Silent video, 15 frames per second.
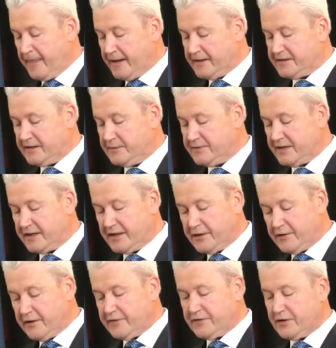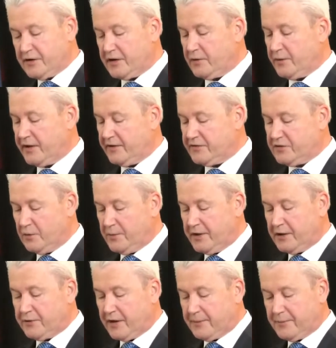It seems that year after year we have so
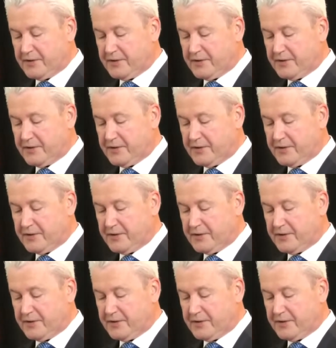many great